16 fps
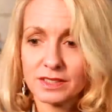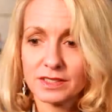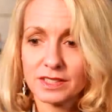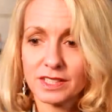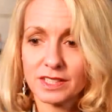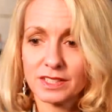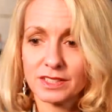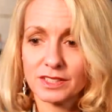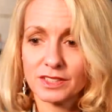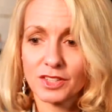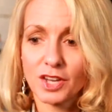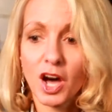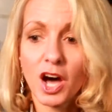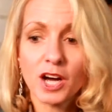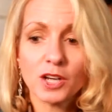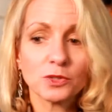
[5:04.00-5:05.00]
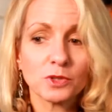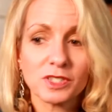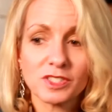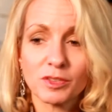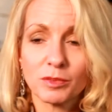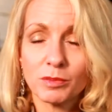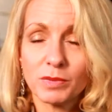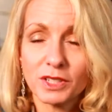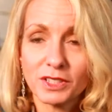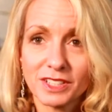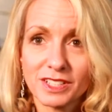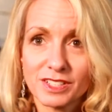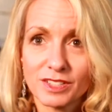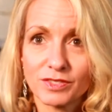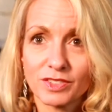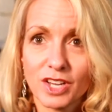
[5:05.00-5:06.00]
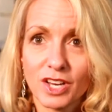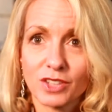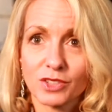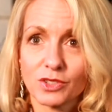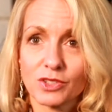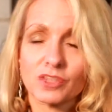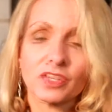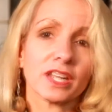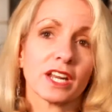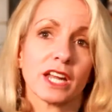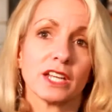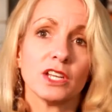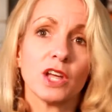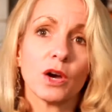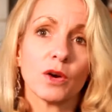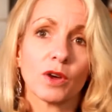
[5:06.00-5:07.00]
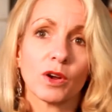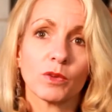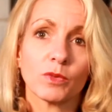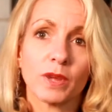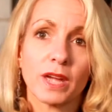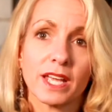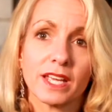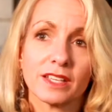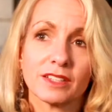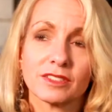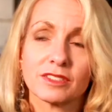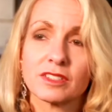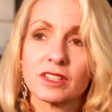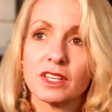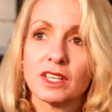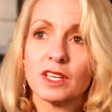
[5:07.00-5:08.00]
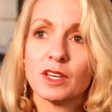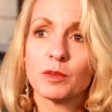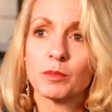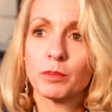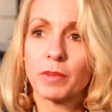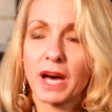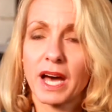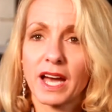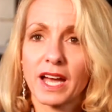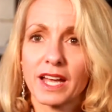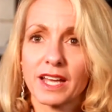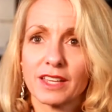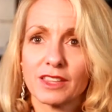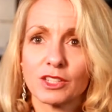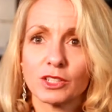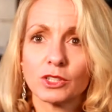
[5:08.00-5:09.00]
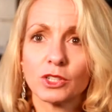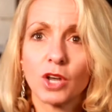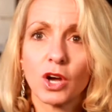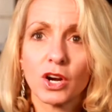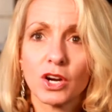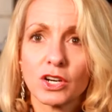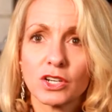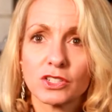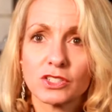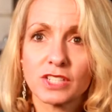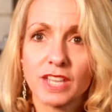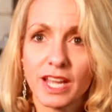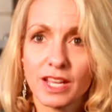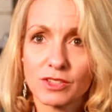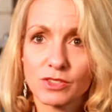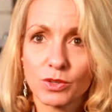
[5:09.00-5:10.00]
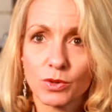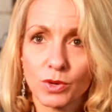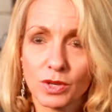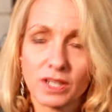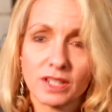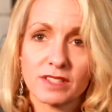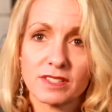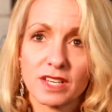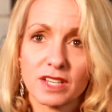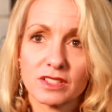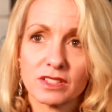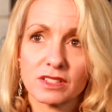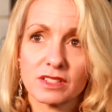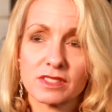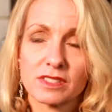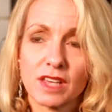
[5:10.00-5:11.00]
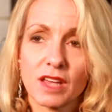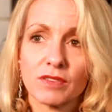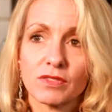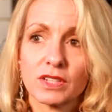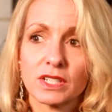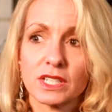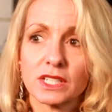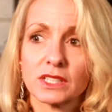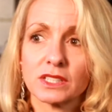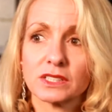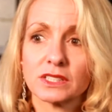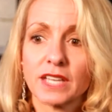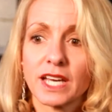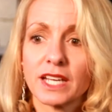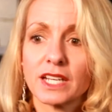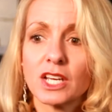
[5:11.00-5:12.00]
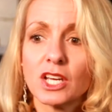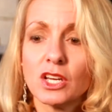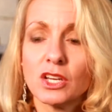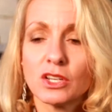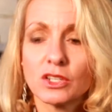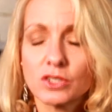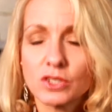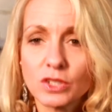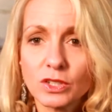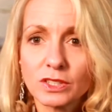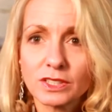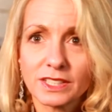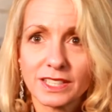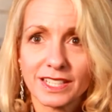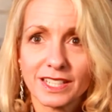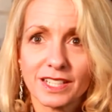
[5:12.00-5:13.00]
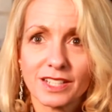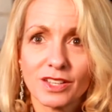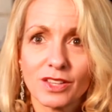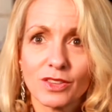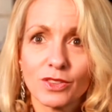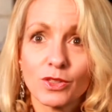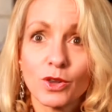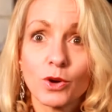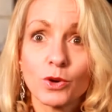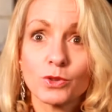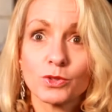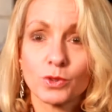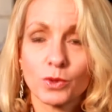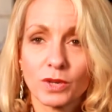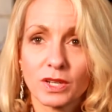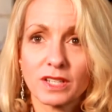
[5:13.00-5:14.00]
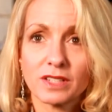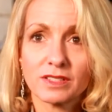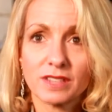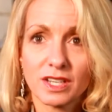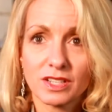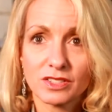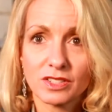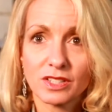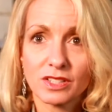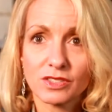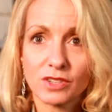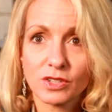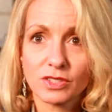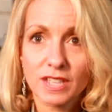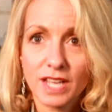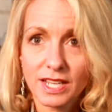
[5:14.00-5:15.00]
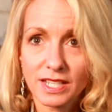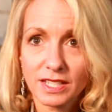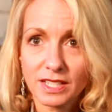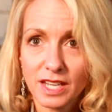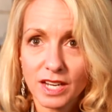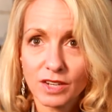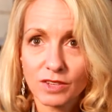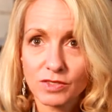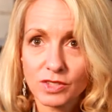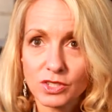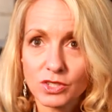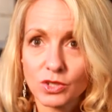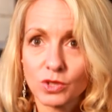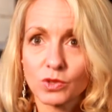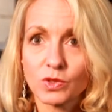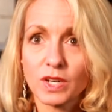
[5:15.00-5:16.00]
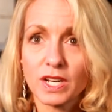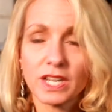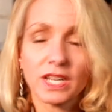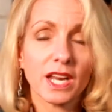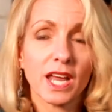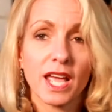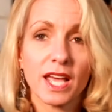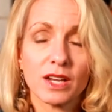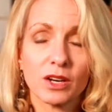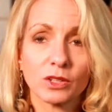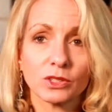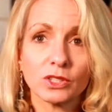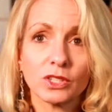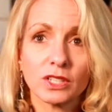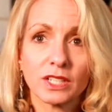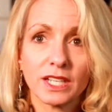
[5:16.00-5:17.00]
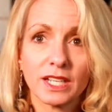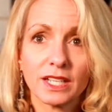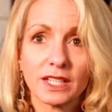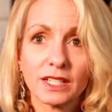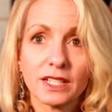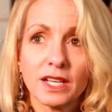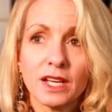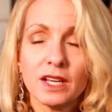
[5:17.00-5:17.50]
In the hundreds of millions of dollars that I know are raised by the large cancer organizations every year, that surely those organizations are taking care of the children and are looking,